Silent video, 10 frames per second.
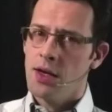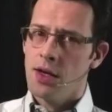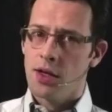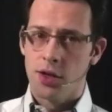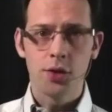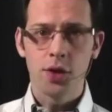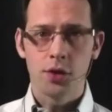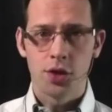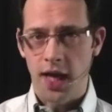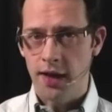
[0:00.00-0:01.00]
You know
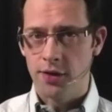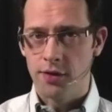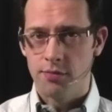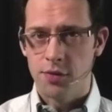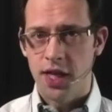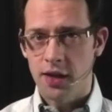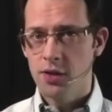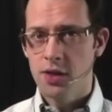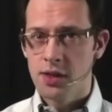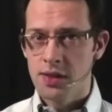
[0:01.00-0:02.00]
Shannon.
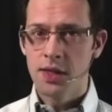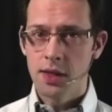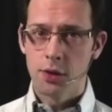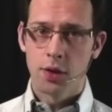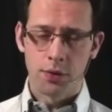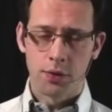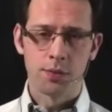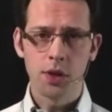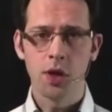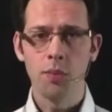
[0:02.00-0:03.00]
Shannon is the CEO of a
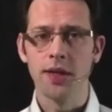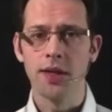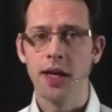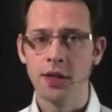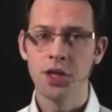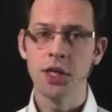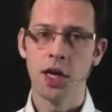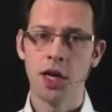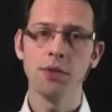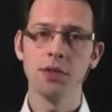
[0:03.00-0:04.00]
small company, and she
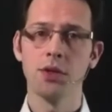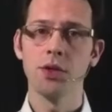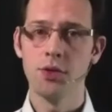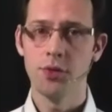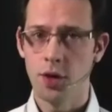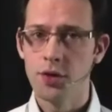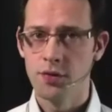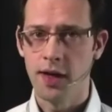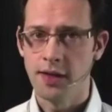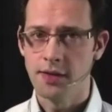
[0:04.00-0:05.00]
comes to you for
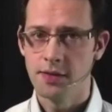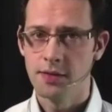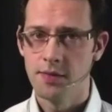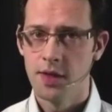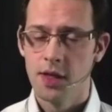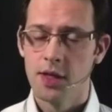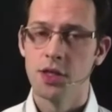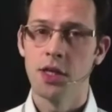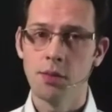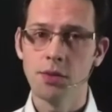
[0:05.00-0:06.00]
advice. She
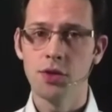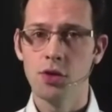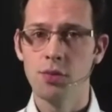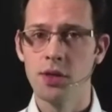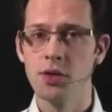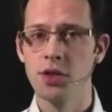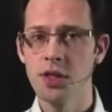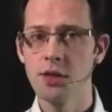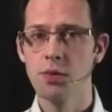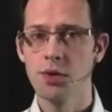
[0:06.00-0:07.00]
comes to you because
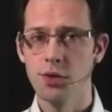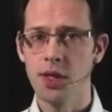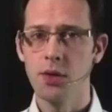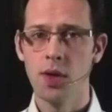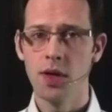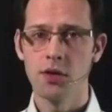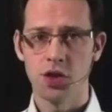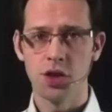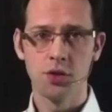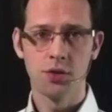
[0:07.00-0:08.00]
she's wondering whether
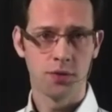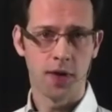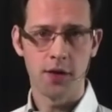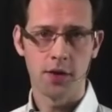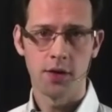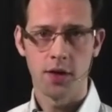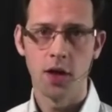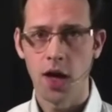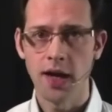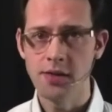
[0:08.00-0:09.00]
she should fire
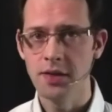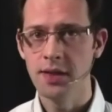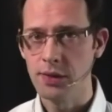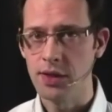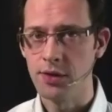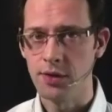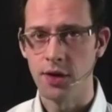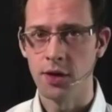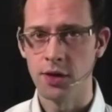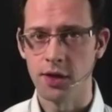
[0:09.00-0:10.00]
her IT director
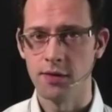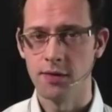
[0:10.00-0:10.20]
or not.